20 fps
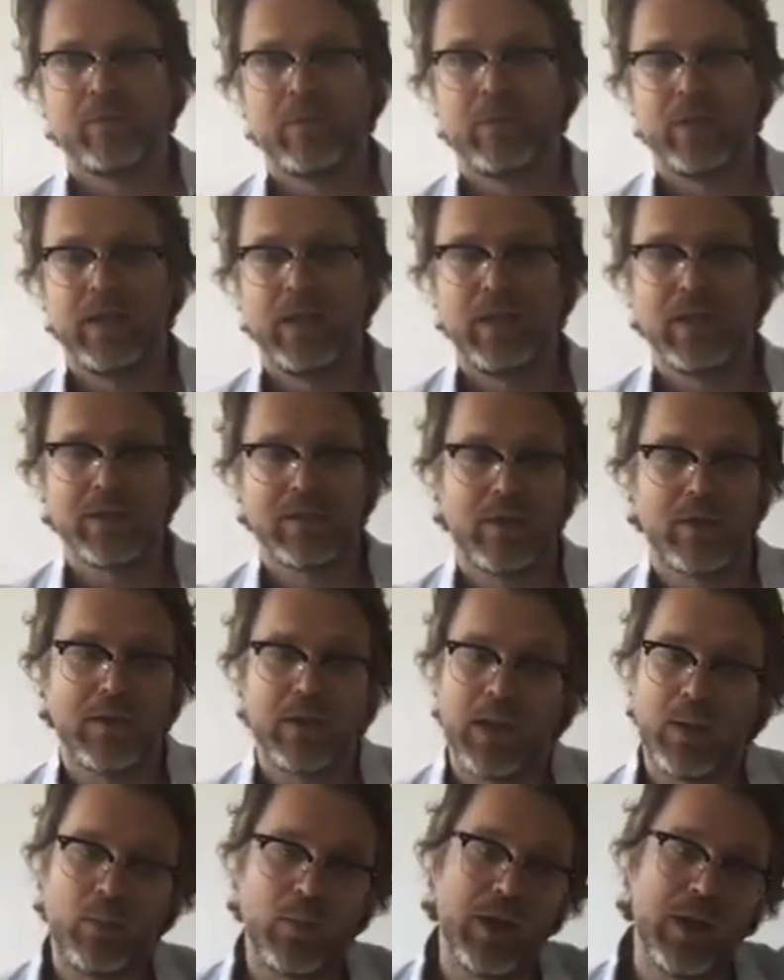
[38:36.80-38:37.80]
And so
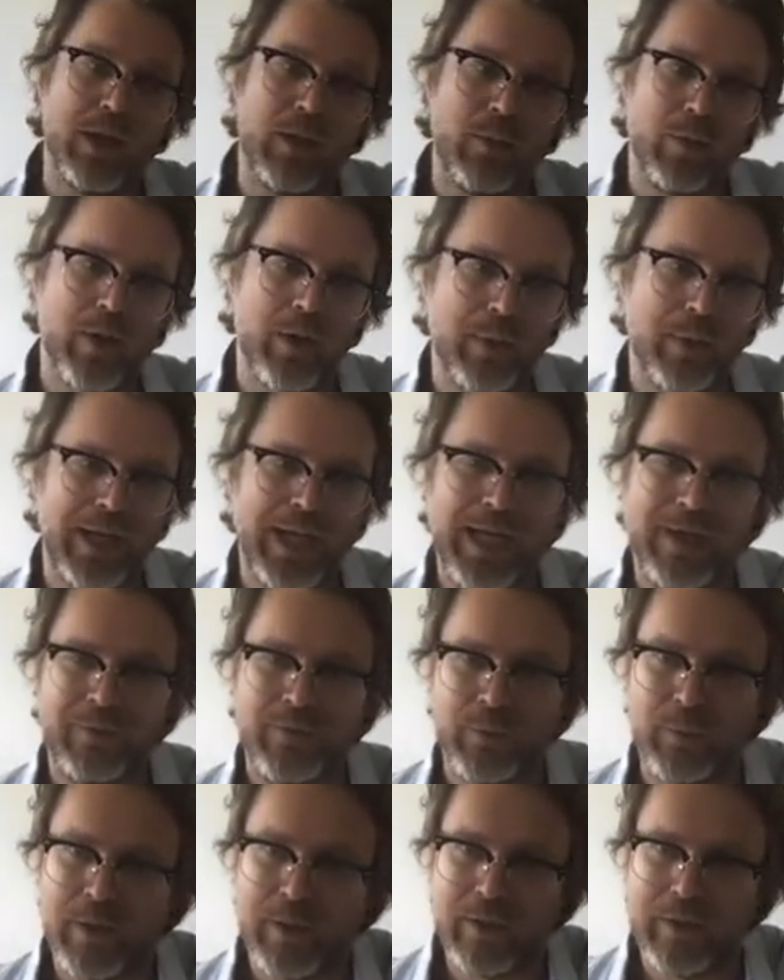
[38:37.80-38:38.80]
like, well, what are we left
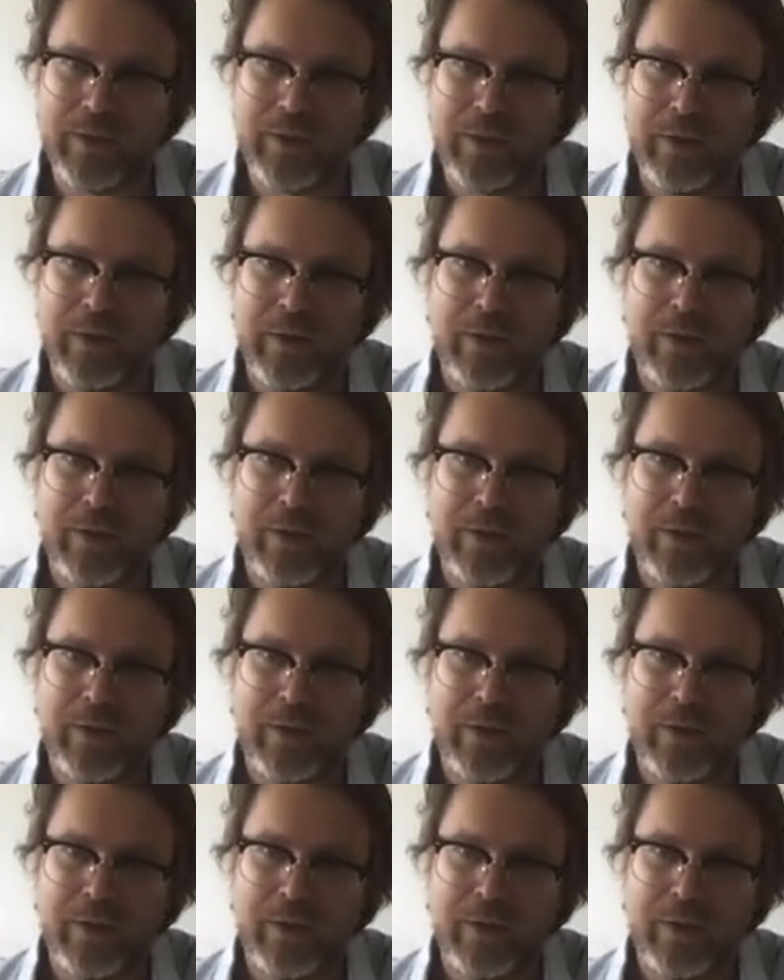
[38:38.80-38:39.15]
with?